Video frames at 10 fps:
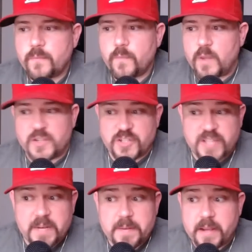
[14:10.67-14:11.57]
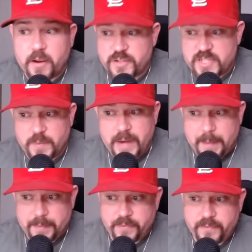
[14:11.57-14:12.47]
Let's just get him in here and see what
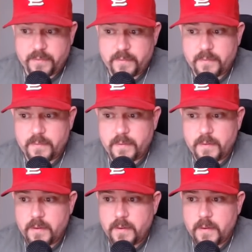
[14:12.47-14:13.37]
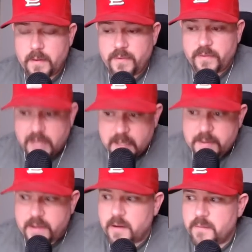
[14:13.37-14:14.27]
happens. Let's get him
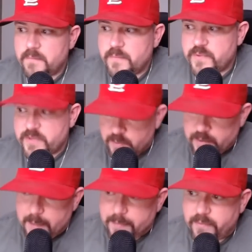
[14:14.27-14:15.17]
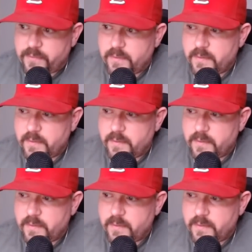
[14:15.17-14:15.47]
in here, see what happens.